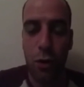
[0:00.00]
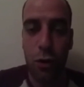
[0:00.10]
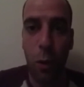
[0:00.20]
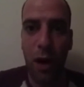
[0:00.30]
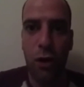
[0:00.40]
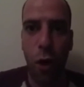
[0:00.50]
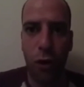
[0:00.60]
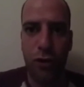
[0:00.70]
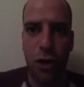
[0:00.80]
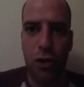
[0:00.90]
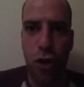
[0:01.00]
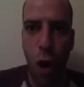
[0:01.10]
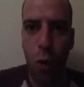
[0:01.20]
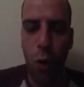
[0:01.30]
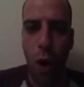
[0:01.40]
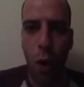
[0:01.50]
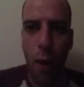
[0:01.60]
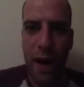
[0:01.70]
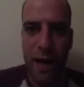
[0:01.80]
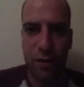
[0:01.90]
You will not know
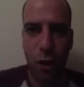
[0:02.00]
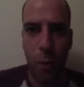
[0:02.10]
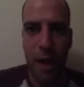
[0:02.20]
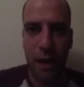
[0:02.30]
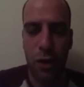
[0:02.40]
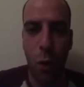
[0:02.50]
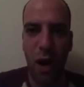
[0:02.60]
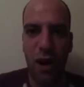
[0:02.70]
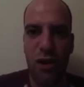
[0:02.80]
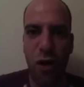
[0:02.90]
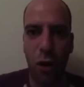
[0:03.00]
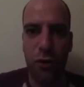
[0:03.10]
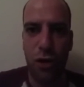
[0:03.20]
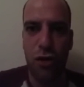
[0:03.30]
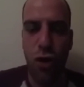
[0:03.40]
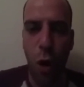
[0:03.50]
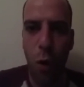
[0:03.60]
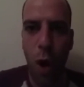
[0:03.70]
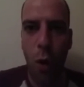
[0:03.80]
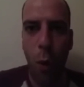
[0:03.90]
when it's coming. You will not
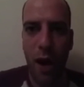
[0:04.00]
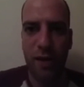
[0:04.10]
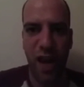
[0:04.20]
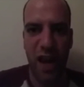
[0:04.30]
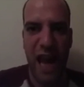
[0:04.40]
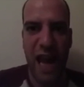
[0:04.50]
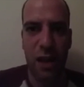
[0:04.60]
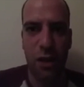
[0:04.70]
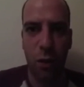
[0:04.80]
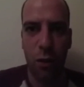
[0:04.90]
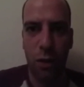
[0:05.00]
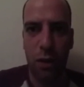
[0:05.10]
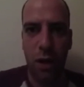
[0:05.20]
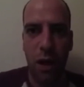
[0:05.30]
know what is going to hit you.